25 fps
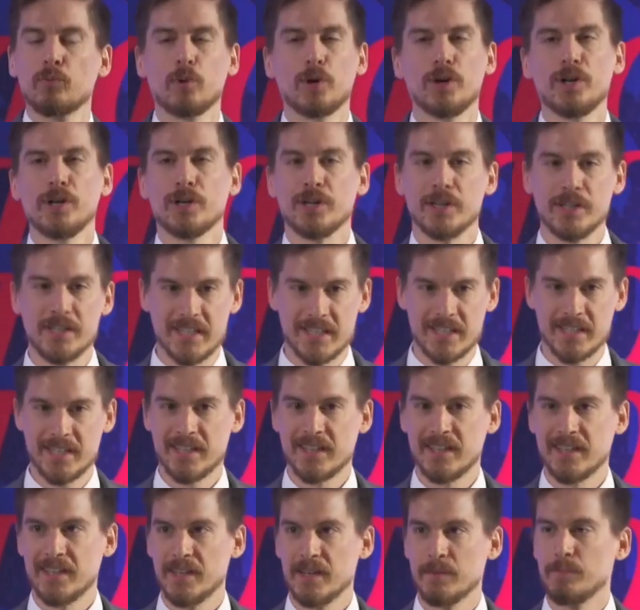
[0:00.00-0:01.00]

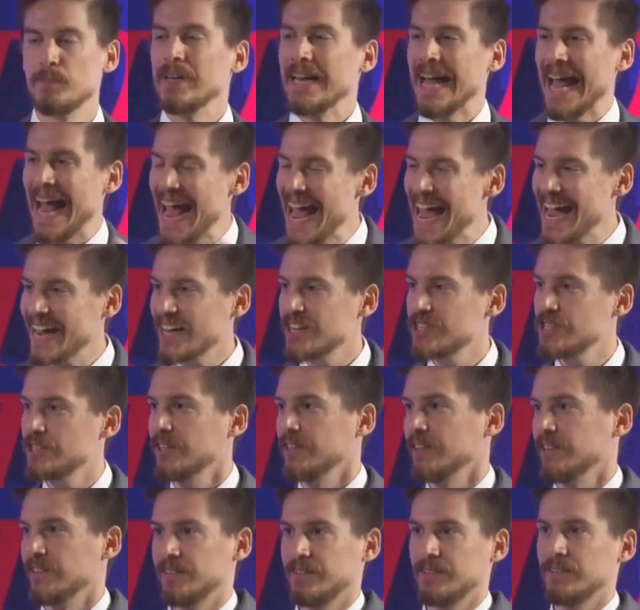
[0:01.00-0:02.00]
words, but
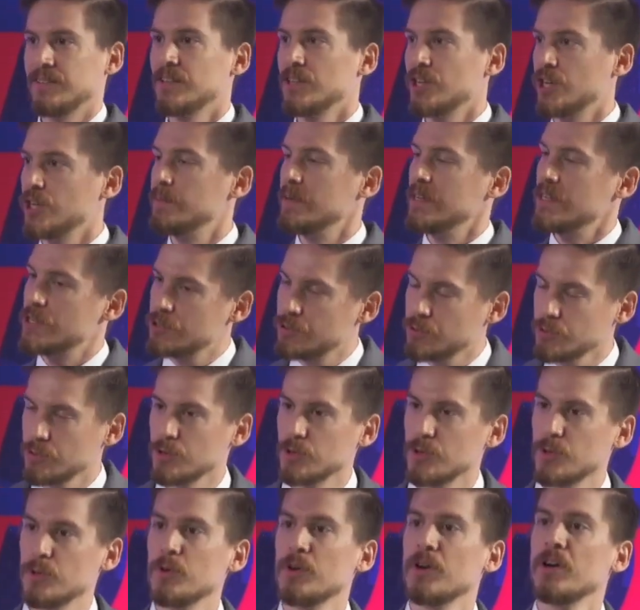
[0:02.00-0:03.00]
actions could be
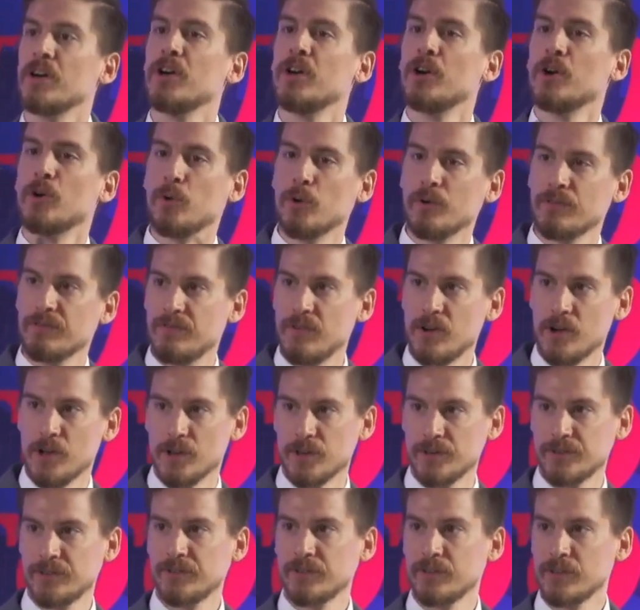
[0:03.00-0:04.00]
true or
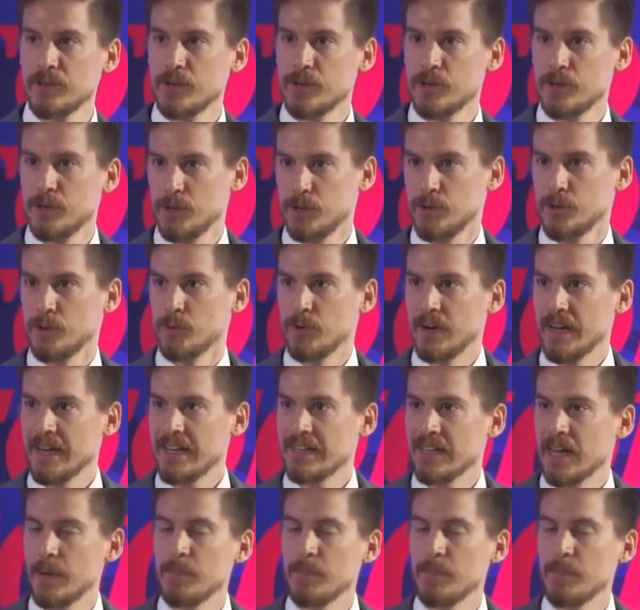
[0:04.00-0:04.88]
false. Right?